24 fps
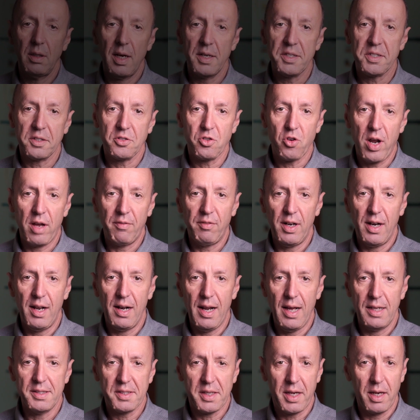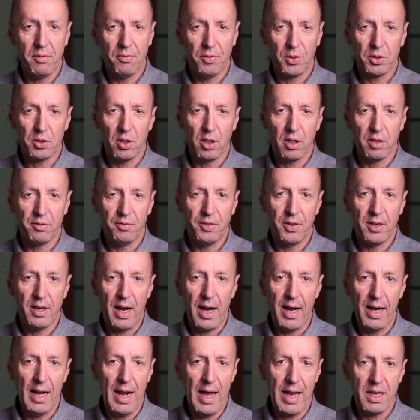As a travel and landscape photographer, I
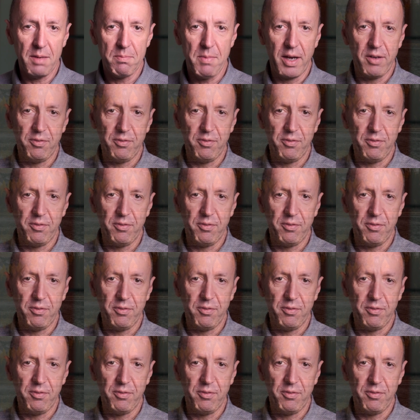like my